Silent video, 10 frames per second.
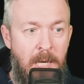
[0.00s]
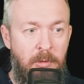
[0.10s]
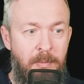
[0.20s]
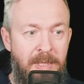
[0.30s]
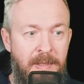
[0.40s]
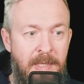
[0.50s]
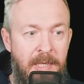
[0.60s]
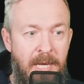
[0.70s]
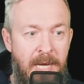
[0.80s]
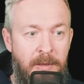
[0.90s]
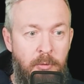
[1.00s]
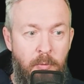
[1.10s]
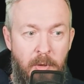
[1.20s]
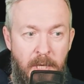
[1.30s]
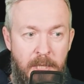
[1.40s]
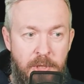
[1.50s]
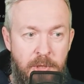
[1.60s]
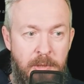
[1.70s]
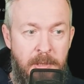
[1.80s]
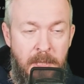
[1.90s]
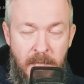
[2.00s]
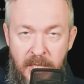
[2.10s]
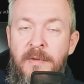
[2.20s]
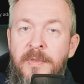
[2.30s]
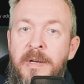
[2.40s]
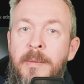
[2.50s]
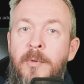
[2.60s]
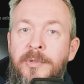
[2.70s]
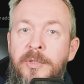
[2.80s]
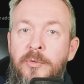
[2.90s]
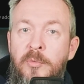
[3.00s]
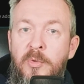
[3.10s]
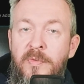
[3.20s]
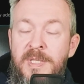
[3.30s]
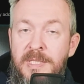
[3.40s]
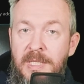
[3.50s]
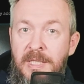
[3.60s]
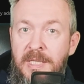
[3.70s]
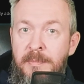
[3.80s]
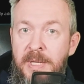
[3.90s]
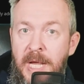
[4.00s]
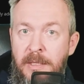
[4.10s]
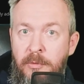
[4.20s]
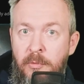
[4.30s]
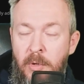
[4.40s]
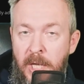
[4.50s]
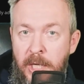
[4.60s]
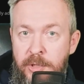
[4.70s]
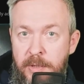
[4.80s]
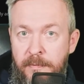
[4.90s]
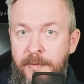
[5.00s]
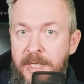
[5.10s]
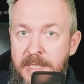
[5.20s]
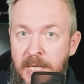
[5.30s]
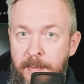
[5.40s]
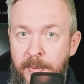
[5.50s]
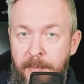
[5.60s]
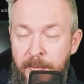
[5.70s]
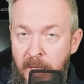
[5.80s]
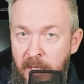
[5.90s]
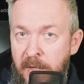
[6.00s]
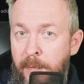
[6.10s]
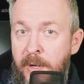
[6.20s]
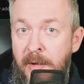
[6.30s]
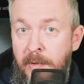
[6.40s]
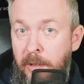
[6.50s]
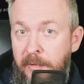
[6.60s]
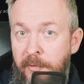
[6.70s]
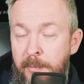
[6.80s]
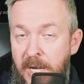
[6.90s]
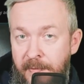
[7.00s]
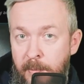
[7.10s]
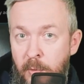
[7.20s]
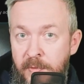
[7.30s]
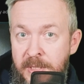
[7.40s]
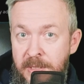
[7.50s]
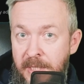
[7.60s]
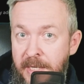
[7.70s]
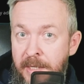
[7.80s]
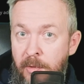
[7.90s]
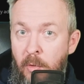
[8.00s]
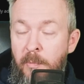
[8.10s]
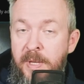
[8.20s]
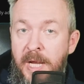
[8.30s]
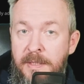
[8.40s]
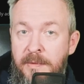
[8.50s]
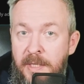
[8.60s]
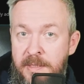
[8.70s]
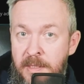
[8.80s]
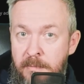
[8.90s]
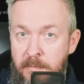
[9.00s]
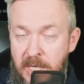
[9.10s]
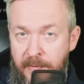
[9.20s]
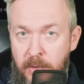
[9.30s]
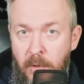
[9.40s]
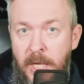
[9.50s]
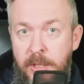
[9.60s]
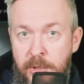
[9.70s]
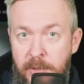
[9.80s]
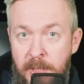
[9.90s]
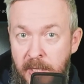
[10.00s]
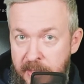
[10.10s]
Automatically add to collection. If there are more than two movies, it can be added to collection. For example, if you have a lot of Marvel movies, they can all be added as a Marvel collection.